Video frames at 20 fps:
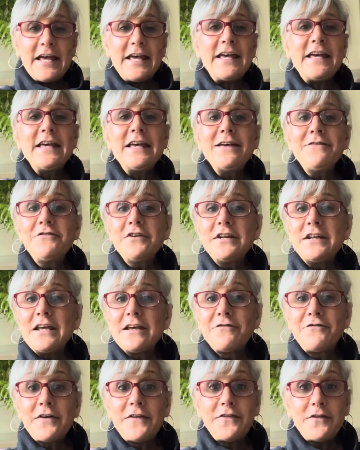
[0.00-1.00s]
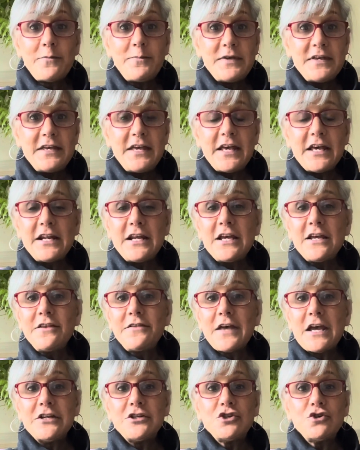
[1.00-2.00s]
even if at the beginning
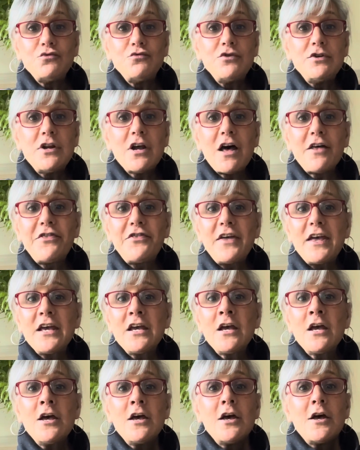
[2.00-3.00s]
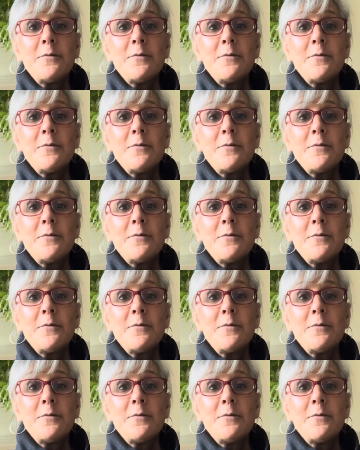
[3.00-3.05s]
they do nothing